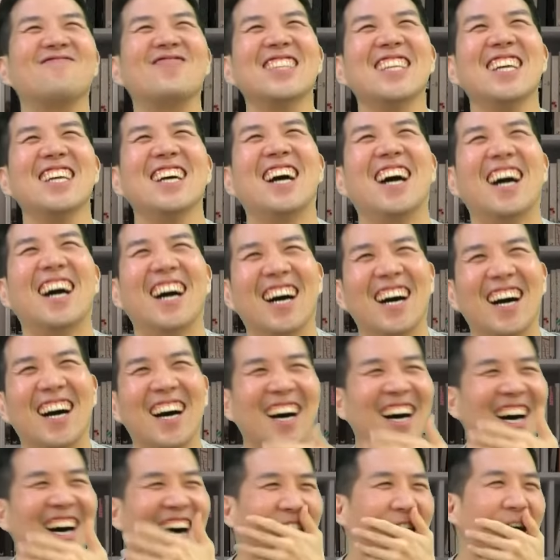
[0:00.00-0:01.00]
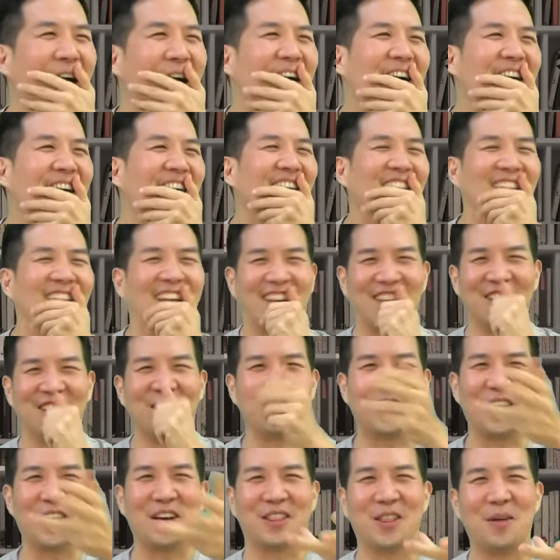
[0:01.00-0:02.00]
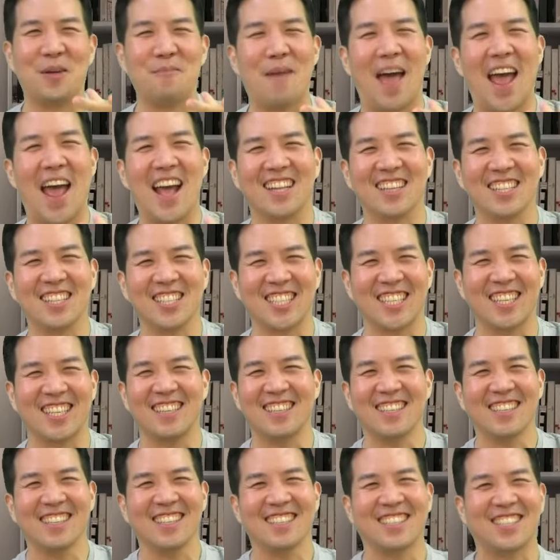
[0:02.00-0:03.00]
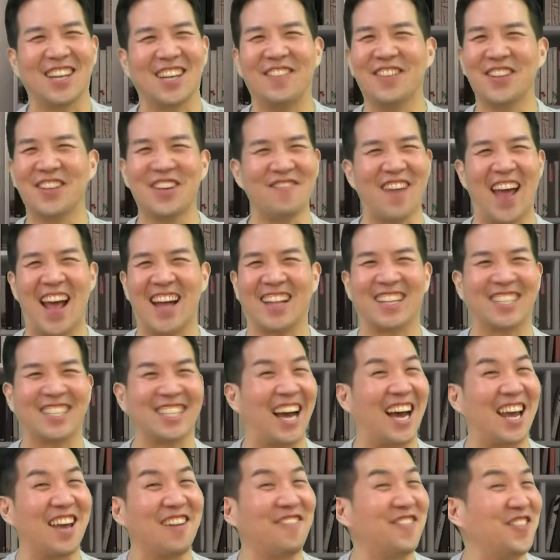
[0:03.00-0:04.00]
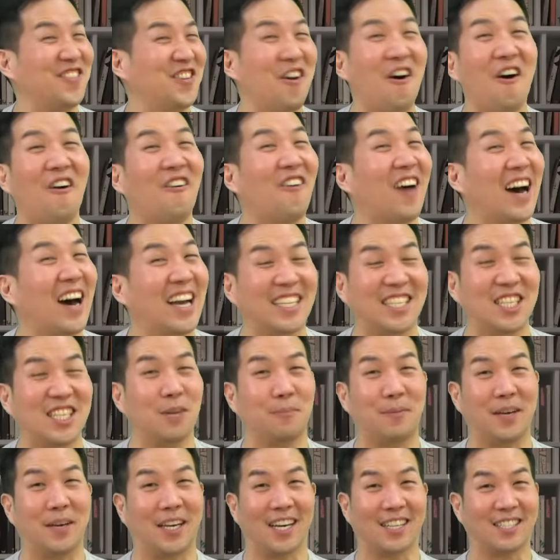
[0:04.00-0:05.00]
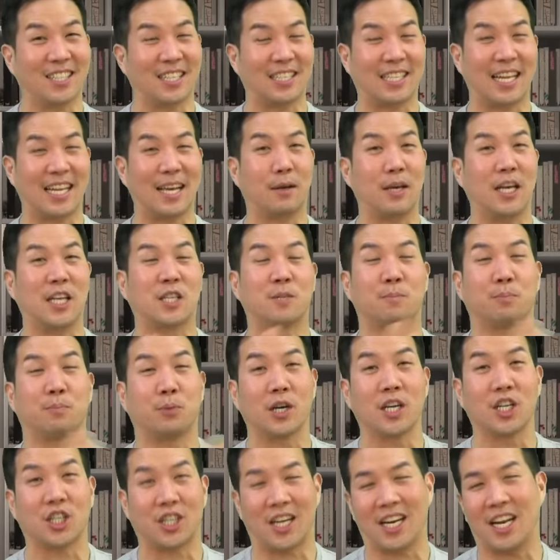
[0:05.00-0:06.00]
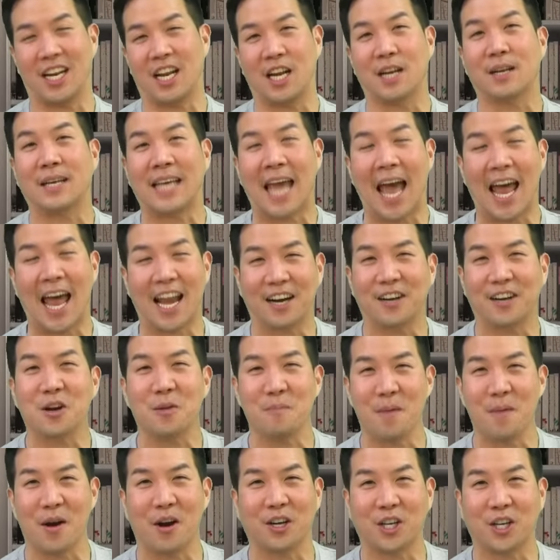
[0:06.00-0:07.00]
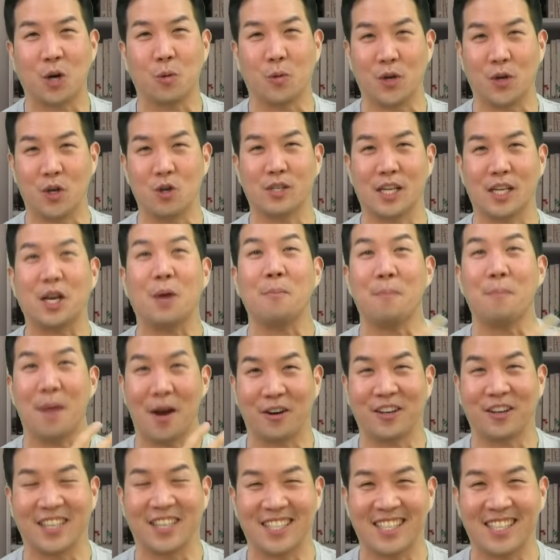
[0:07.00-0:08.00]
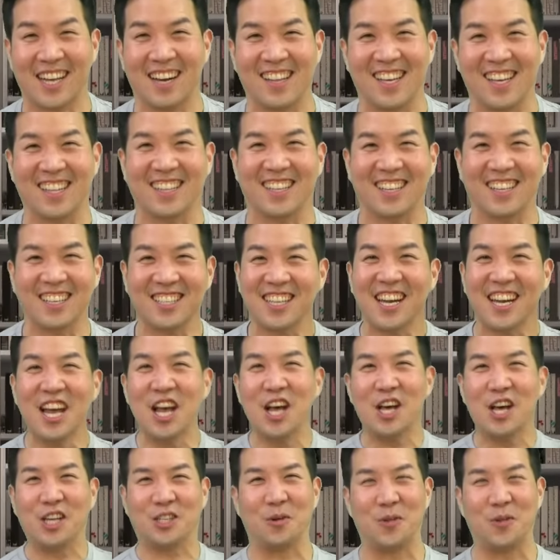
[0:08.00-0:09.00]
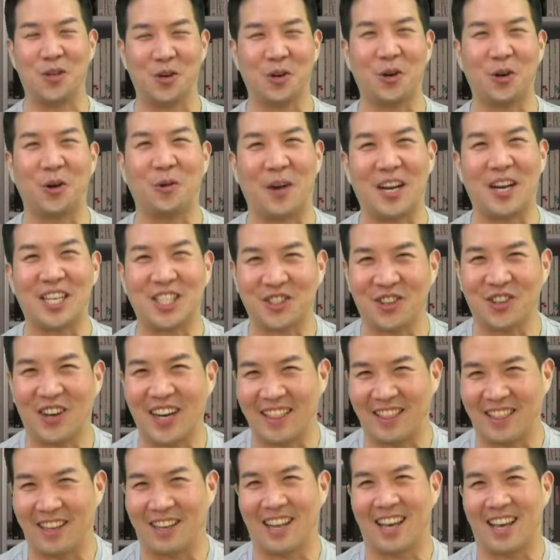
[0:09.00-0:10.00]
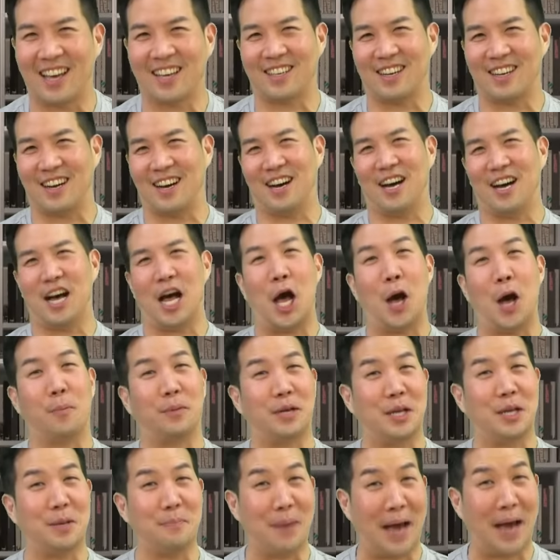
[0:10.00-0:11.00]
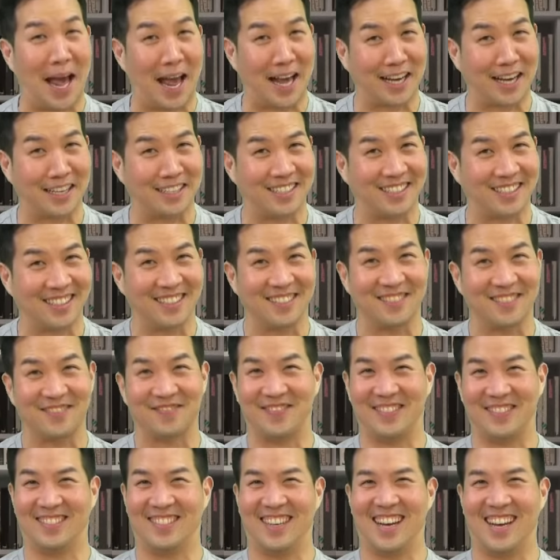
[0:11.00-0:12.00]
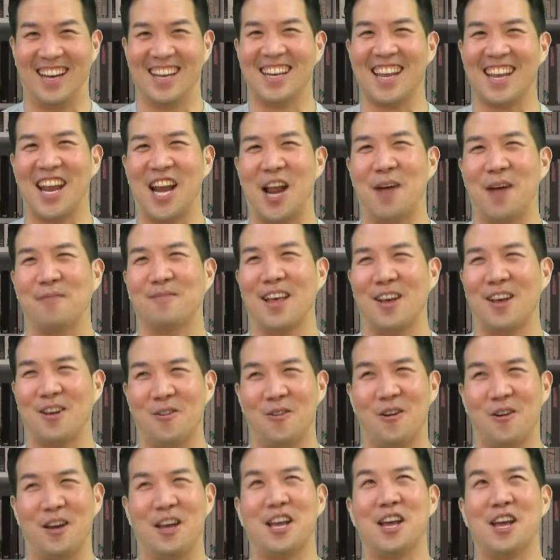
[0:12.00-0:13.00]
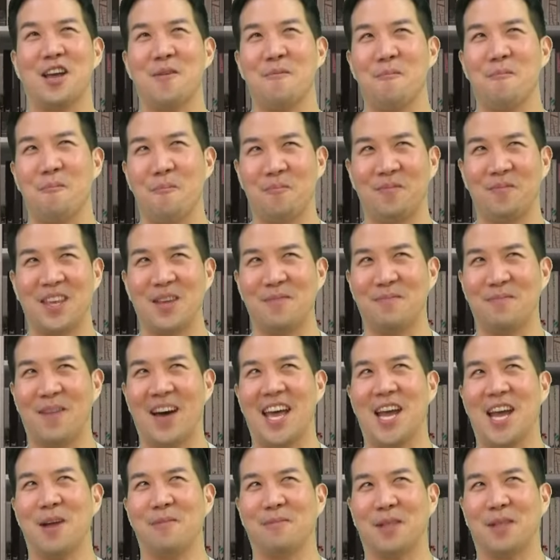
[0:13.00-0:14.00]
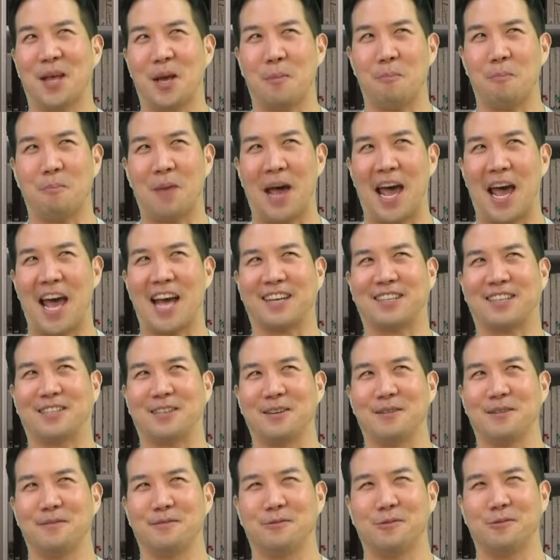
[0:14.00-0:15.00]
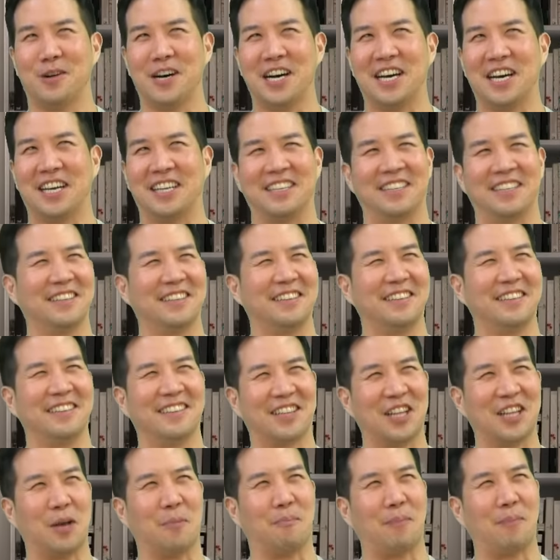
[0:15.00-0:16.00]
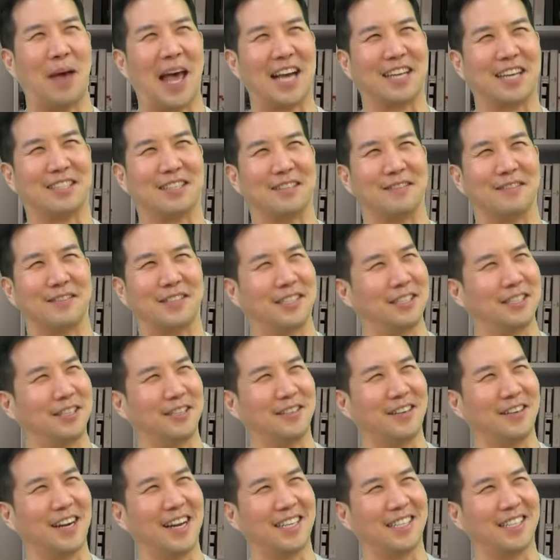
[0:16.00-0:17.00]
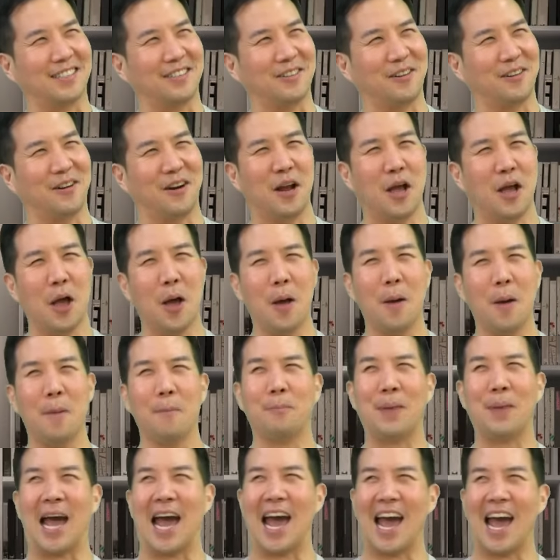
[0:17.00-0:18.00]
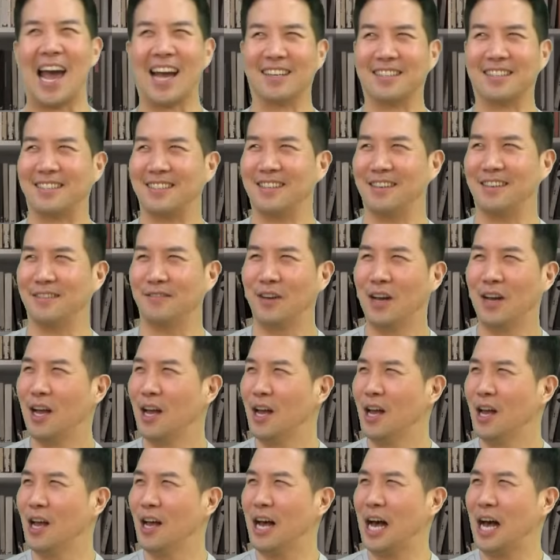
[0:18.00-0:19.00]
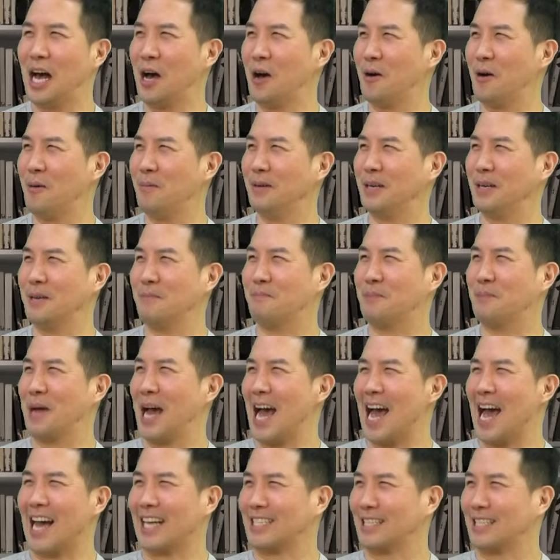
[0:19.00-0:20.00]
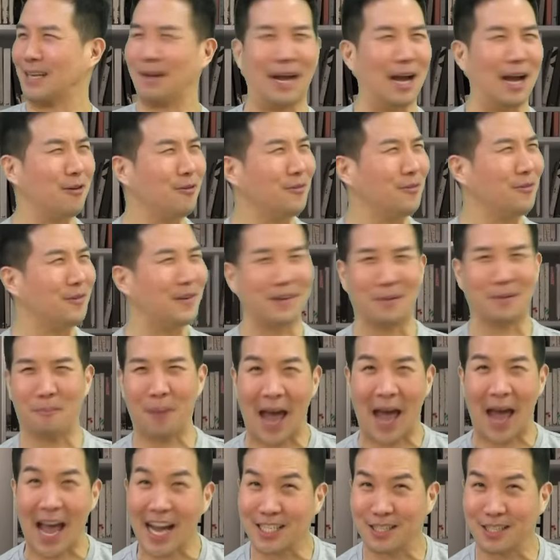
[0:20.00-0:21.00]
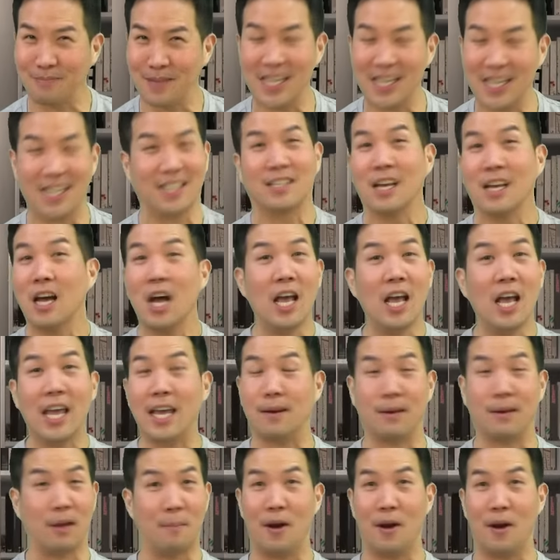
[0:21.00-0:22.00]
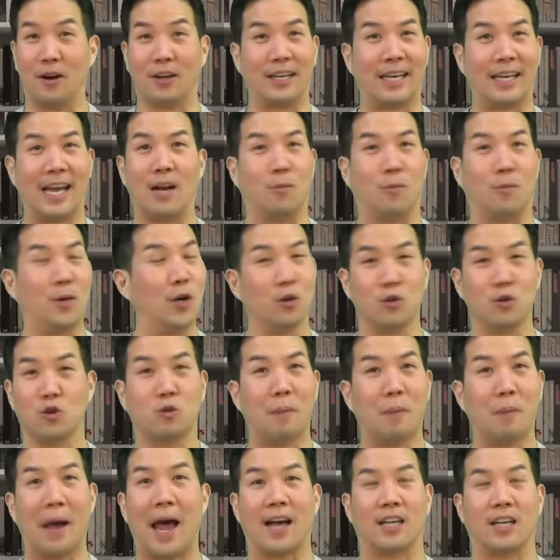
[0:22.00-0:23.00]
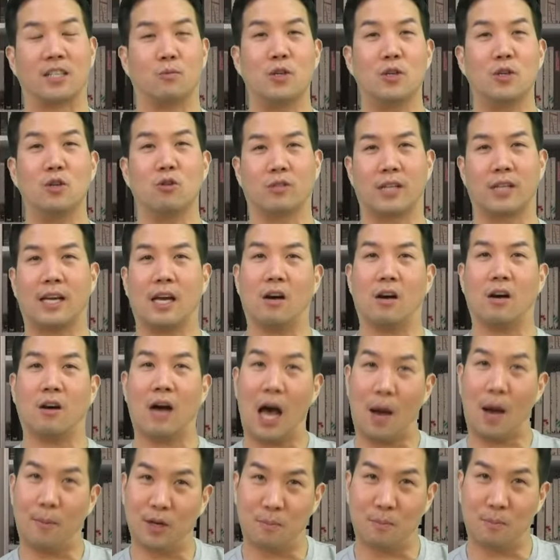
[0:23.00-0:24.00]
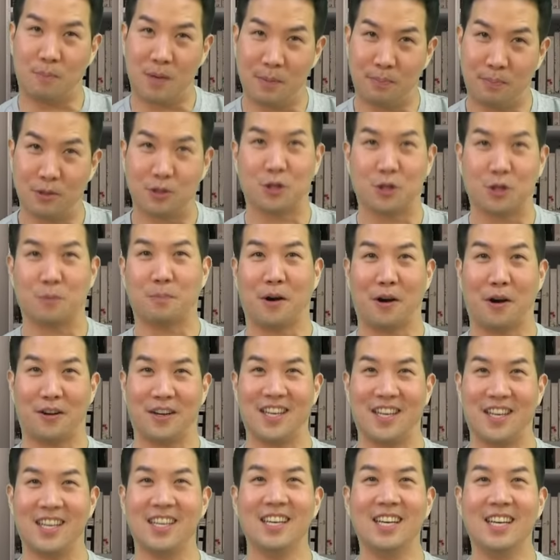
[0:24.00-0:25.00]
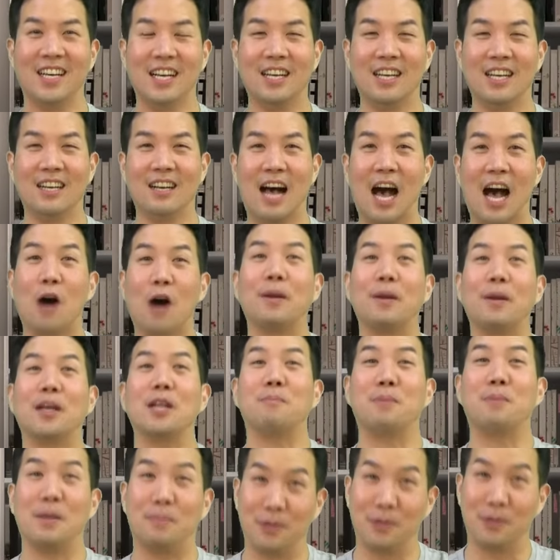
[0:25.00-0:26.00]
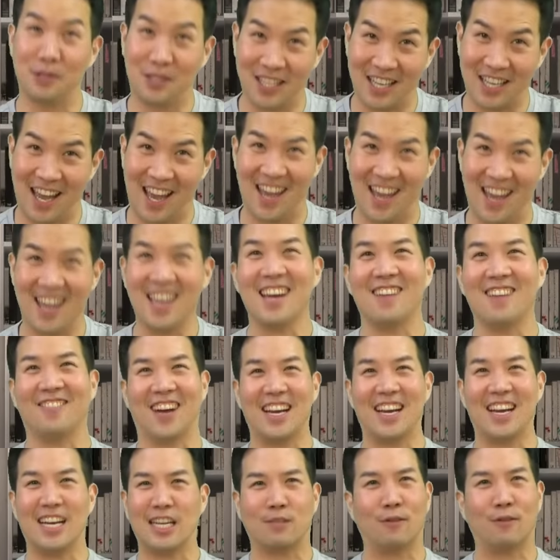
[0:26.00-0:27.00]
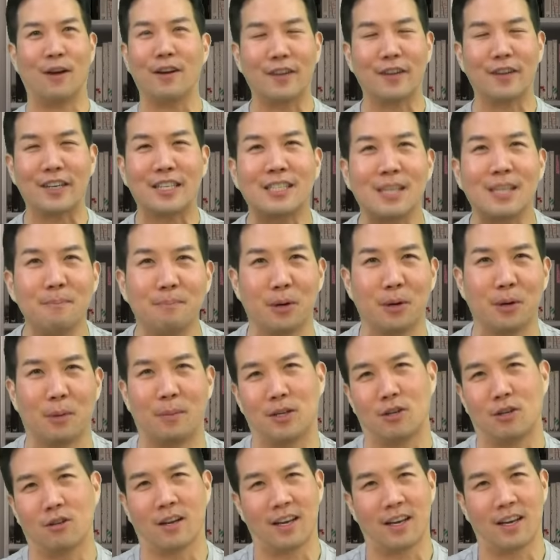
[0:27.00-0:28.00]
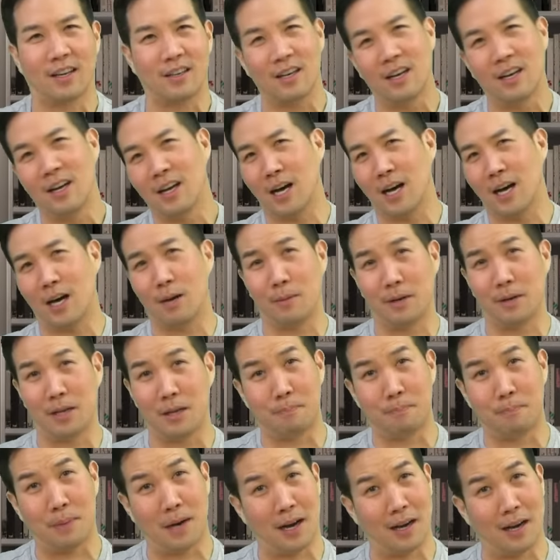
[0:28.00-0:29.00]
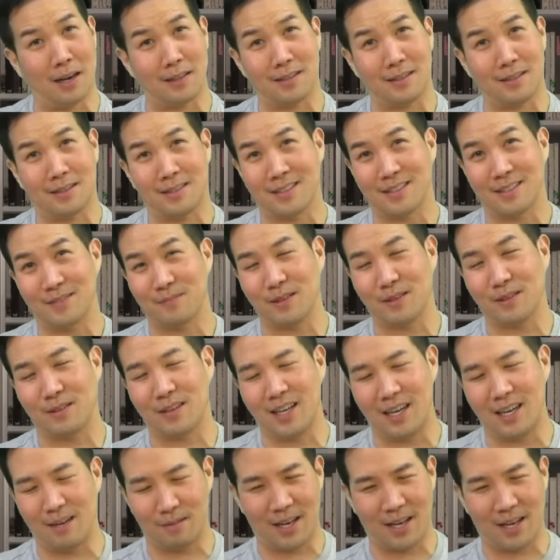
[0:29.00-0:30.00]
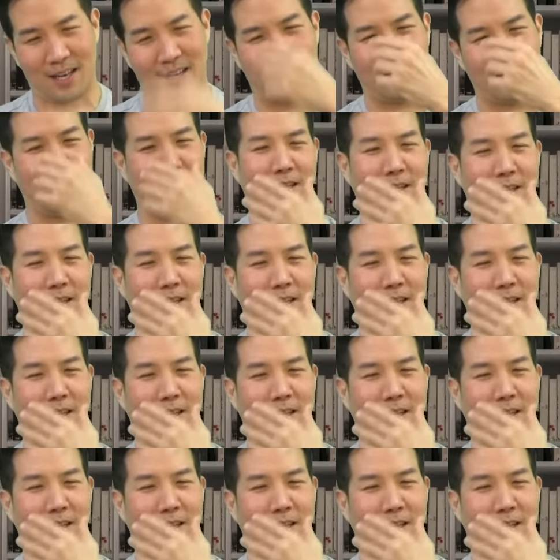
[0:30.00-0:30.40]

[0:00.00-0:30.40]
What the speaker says: know the Manglish here. Some of the Manglish I have no idea because it's British, and in Canada and America we use like American style English. So when you go to a restaurant, they're like, how many packs, right? And I'm like going in my head, I'm like, packs of what? Like packs of cigarettes or packs of. How many packs? I don't know what the packs means. In America, Canada, we don't use packs. We use like how many people in your party, how many people today, right? It's very, very simple, but you're like, how many bucks, right? I'm like,